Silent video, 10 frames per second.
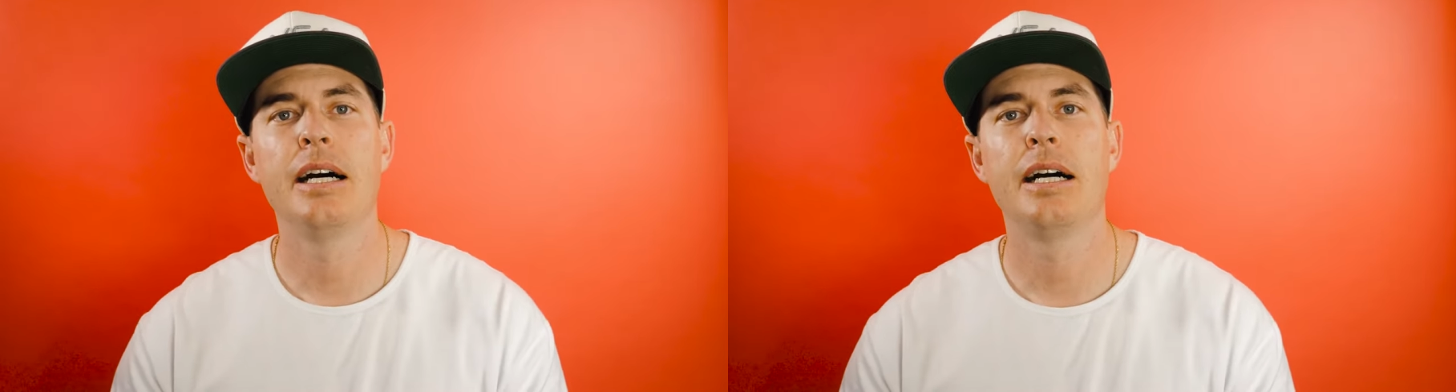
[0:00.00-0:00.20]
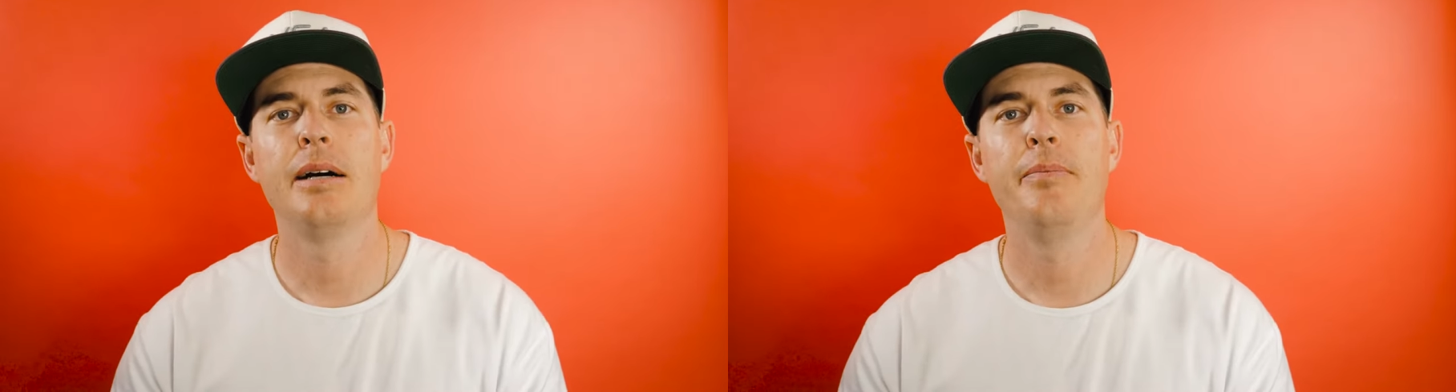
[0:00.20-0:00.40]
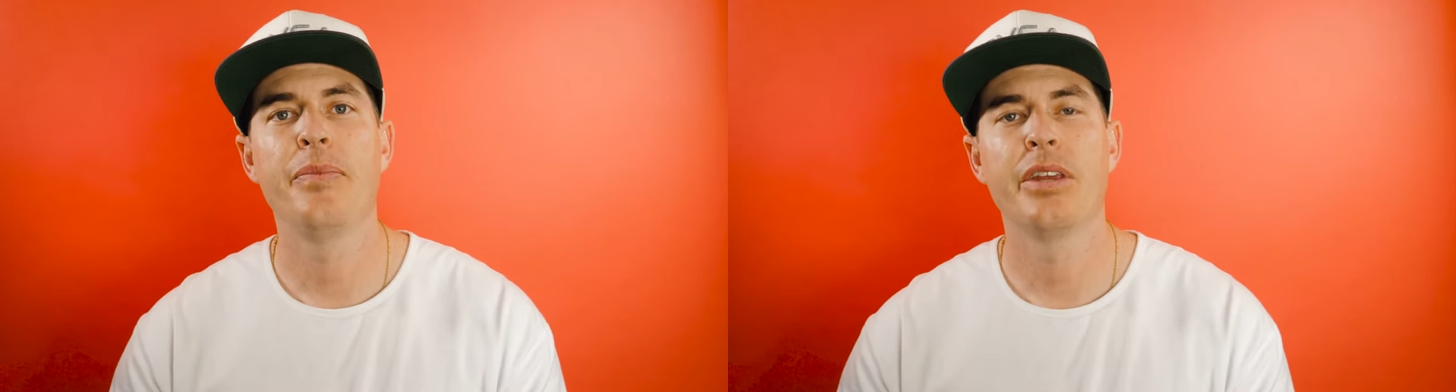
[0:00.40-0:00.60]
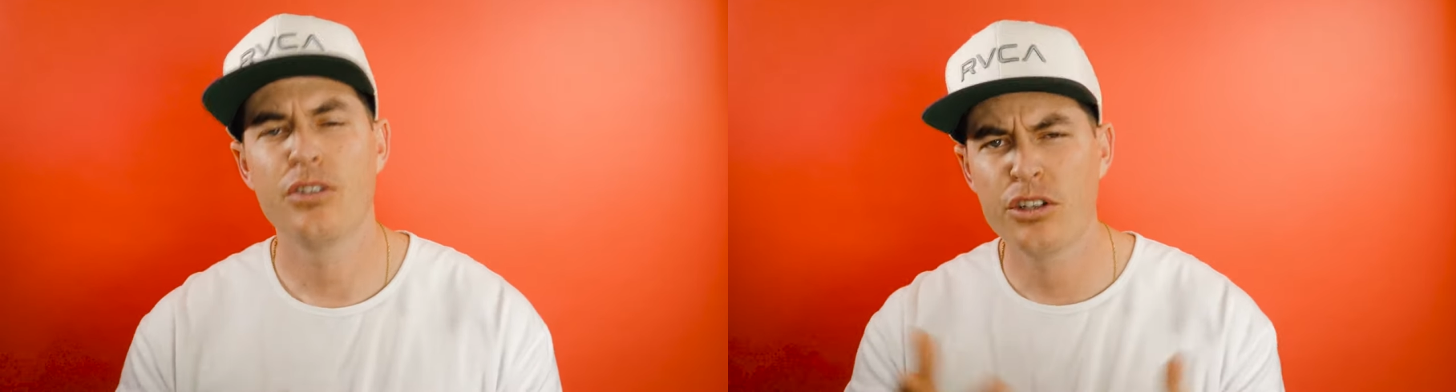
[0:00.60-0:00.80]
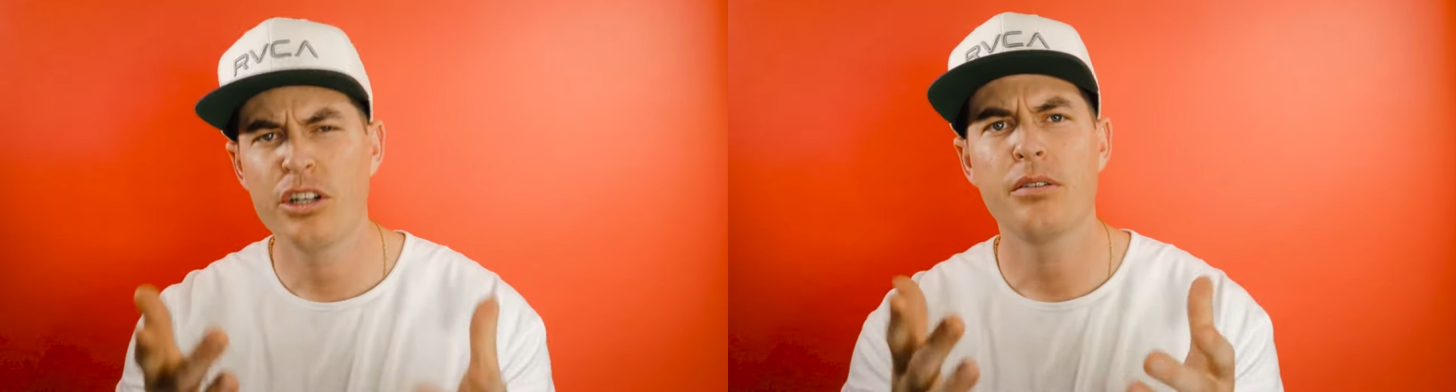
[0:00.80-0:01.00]
Um,
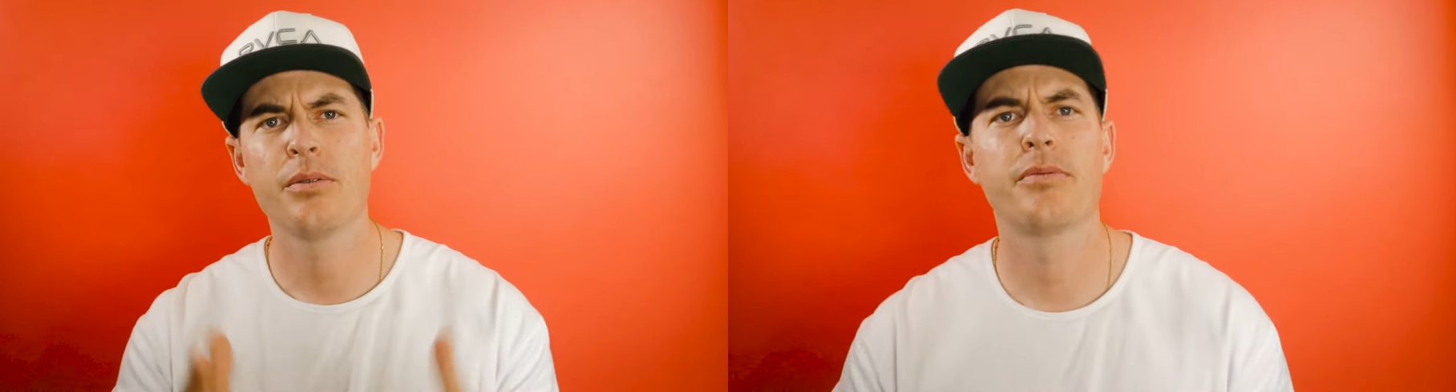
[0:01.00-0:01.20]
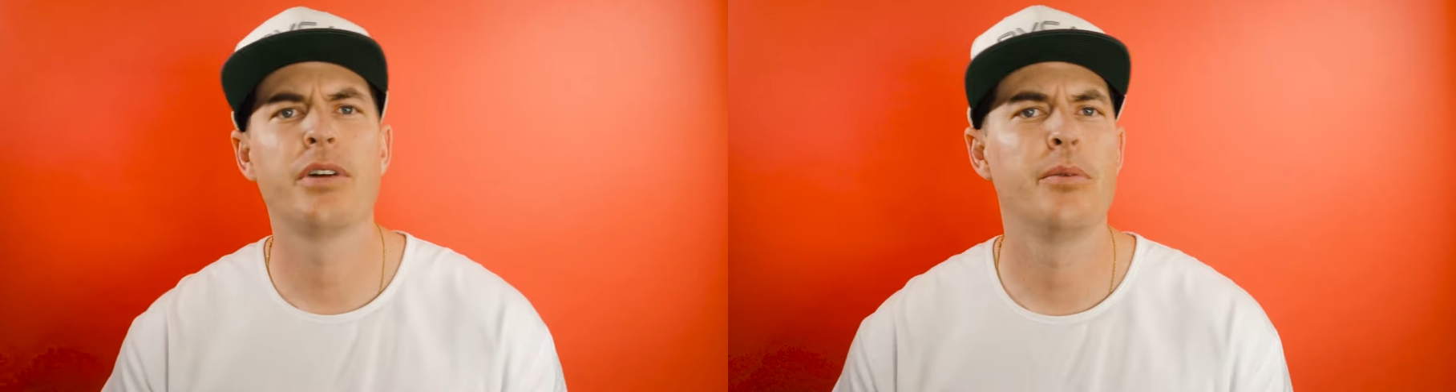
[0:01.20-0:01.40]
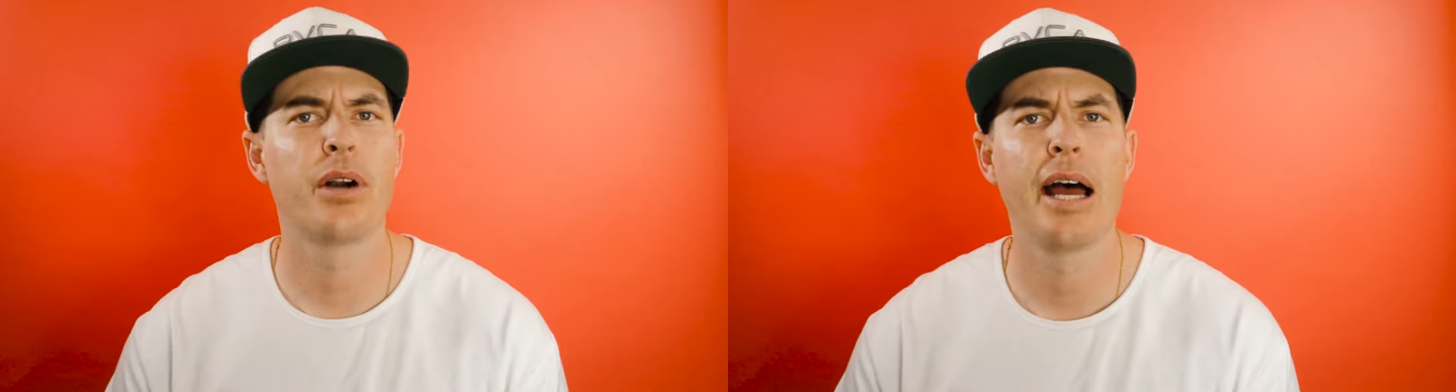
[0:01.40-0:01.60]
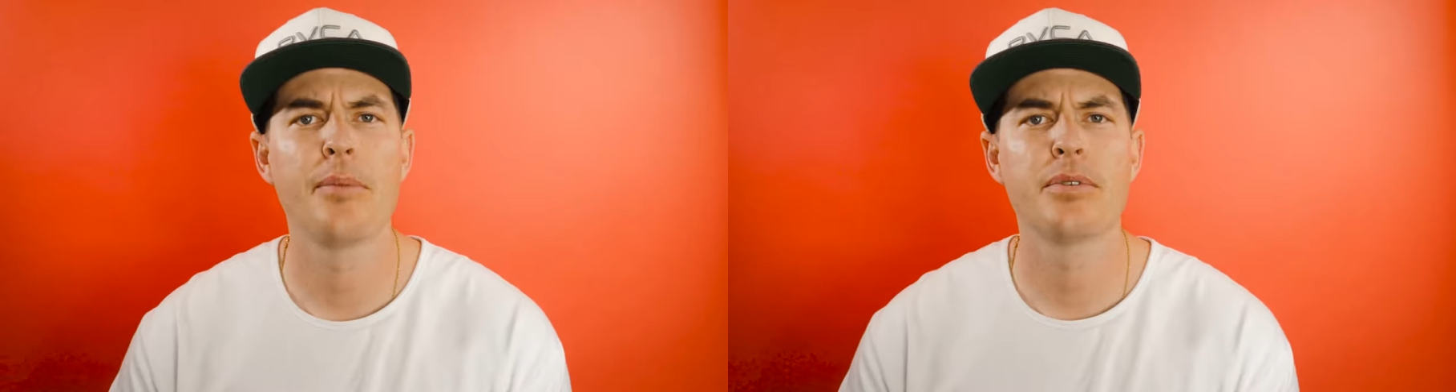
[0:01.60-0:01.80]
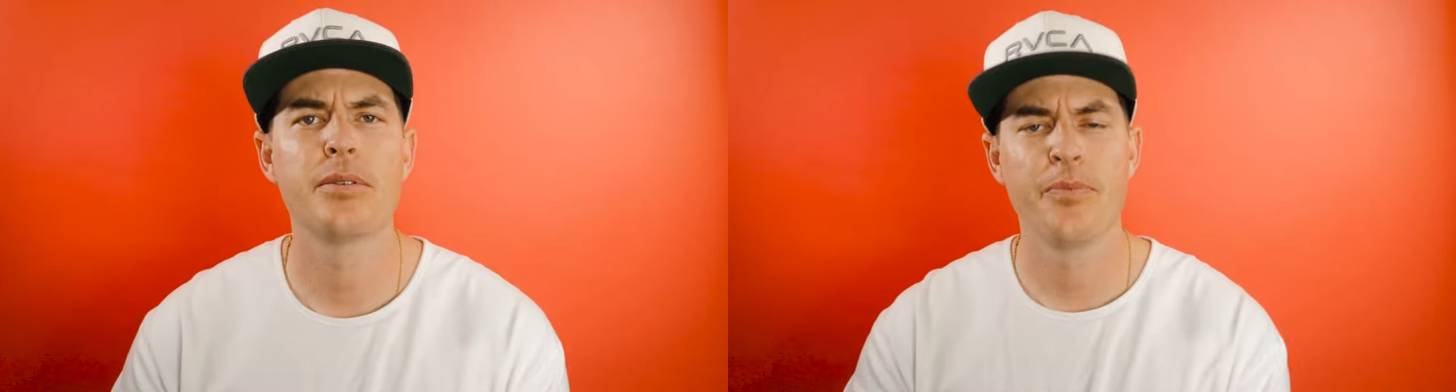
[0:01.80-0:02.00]
and share it with a friend time
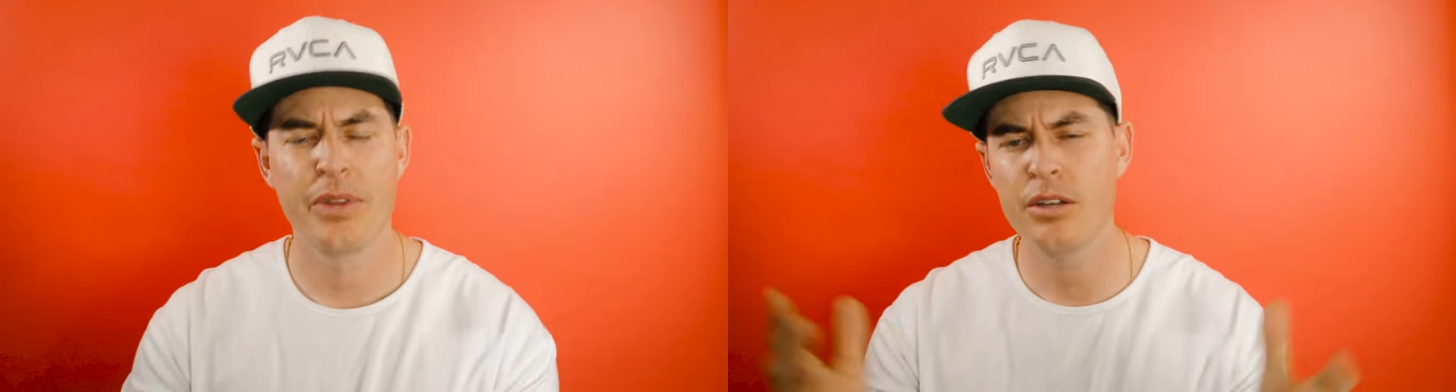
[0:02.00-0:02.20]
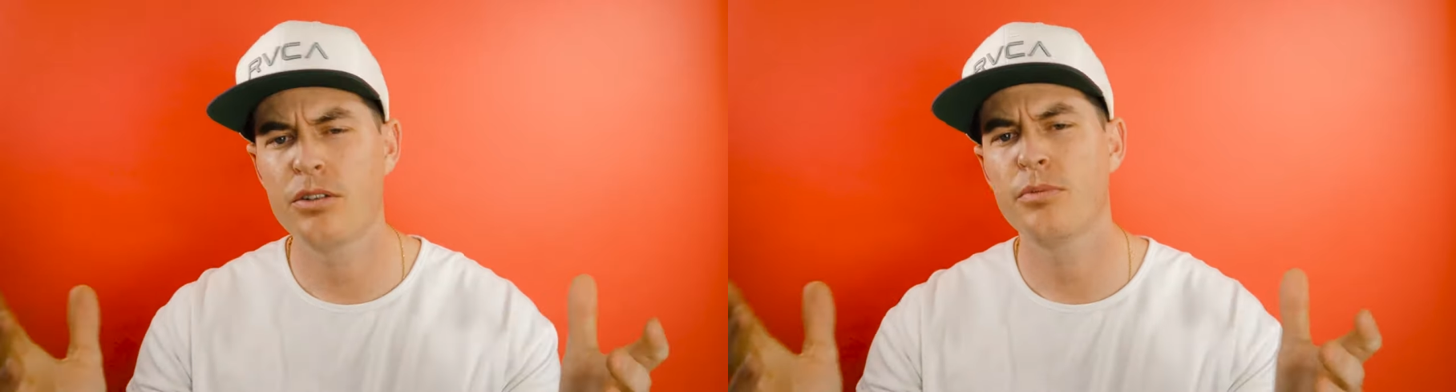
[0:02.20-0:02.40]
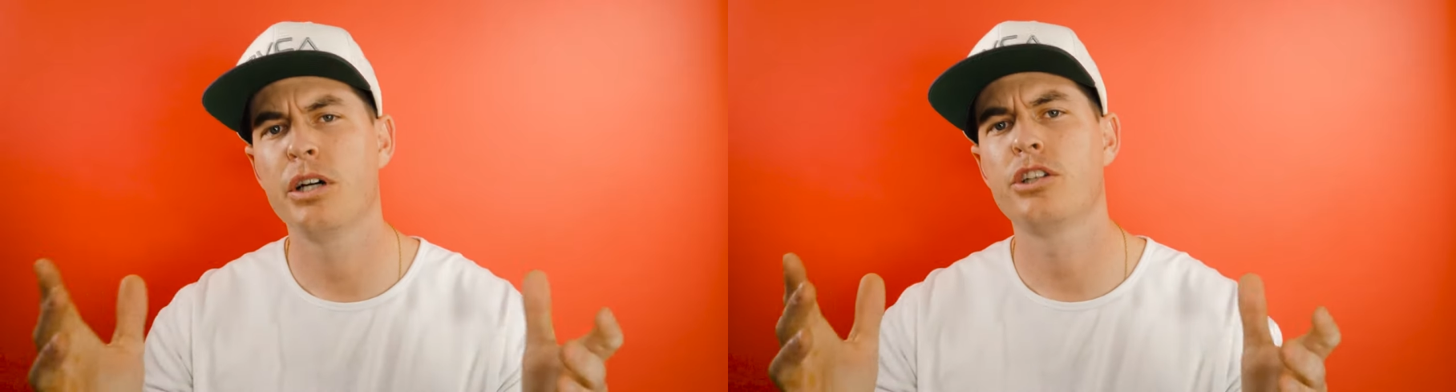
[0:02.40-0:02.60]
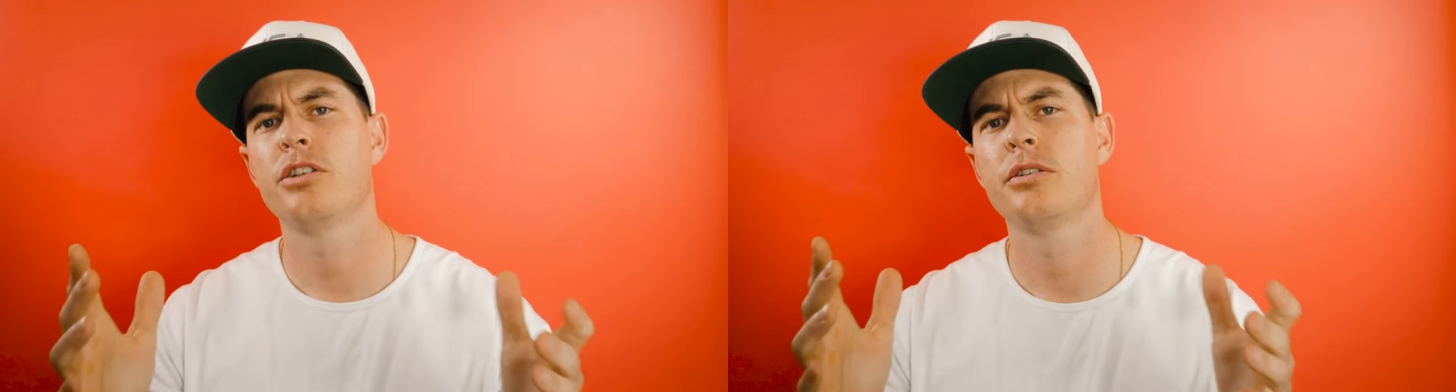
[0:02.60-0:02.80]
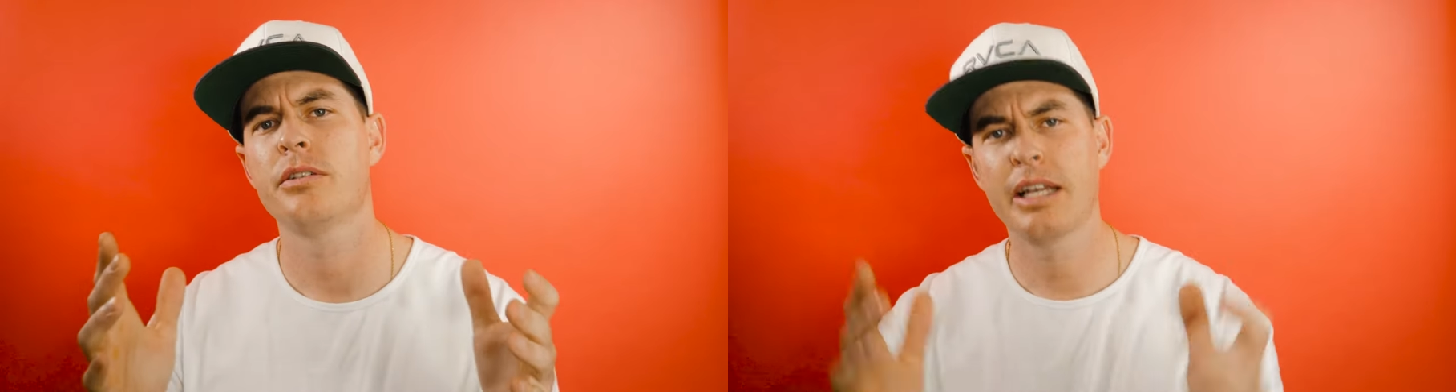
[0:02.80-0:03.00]
perhaps. Thank you so much.